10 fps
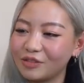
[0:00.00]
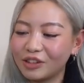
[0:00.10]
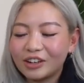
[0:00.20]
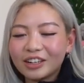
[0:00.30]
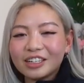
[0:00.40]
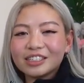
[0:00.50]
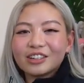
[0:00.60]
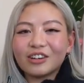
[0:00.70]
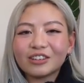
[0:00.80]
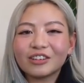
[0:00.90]
vlog has
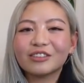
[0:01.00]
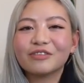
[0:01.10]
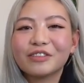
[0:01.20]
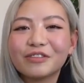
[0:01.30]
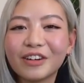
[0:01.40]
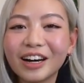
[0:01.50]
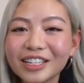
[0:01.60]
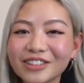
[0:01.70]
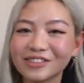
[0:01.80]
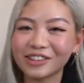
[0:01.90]
gone on for
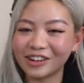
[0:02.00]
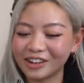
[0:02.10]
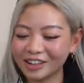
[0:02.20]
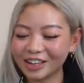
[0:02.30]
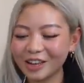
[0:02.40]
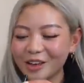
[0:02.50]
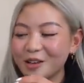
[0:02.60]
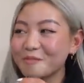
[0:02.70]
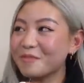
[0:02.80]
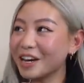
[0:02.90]
far too long,
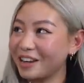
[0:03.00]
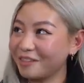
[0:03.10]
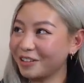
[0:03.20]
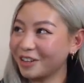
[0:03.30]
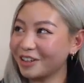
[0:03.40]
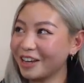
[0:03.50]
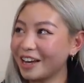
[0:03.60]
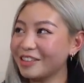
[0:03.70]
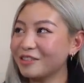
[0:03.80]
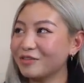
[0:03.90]
but we're going to
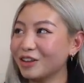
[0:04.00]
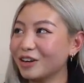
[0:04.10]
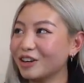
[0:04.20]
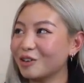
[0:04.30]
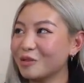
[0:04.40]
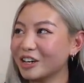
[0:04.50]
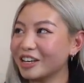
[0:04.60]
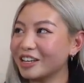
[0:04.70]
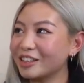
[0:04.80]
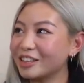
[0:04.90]
end the vlog
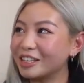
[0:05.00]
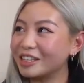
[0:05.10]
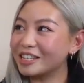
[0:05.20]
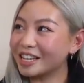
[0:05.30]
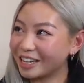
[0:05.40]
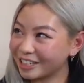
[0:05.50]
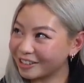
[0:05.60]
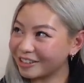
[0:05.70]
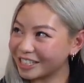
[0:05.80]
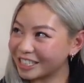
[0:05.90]
with 10
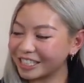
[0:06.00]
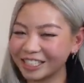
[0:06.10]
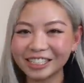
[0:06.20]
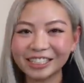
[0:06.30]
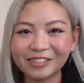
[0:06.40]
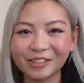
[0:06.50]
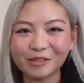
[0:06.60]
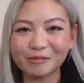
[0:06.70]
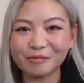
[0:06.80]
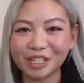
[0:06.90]
questions
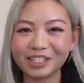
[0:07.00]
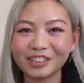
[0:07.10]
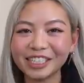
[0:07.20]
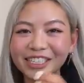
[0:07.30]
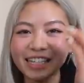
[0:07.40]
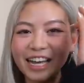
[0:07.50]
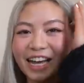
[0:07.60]
from Beatrice.